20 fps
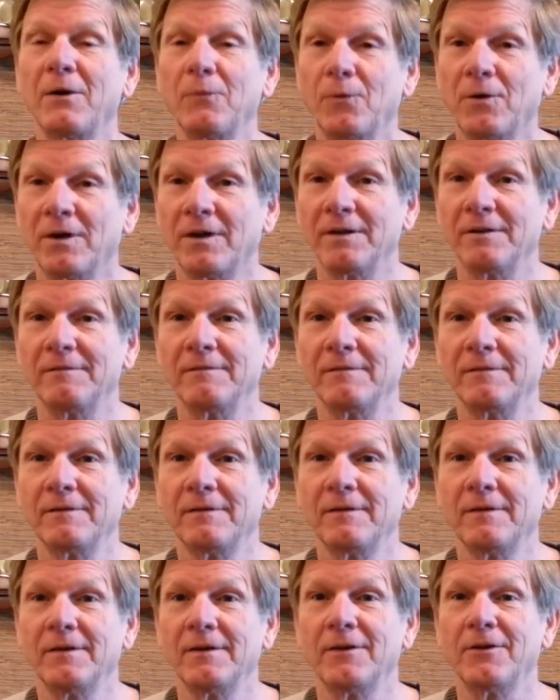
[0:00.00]
one,
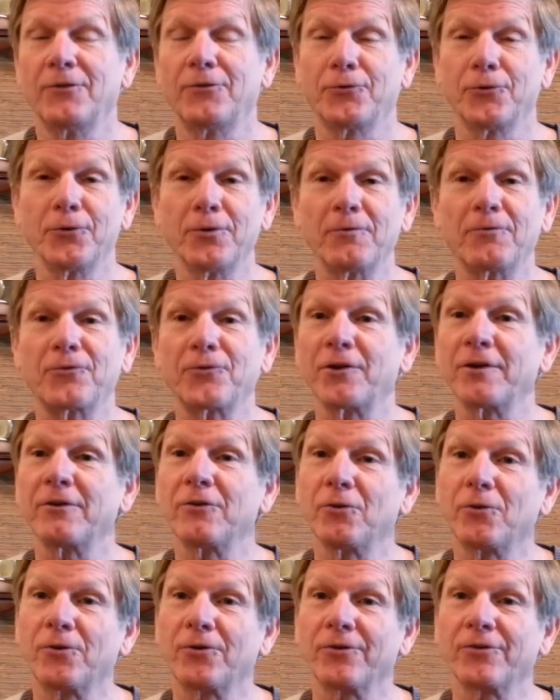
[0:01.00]
through the
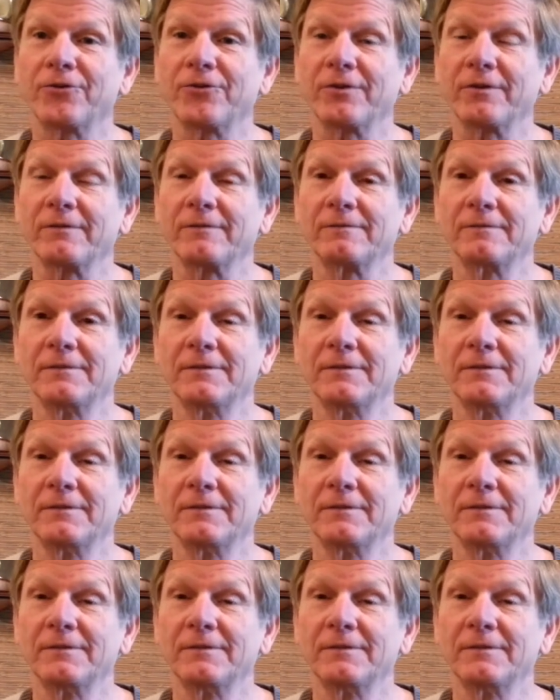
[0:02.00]
front doors,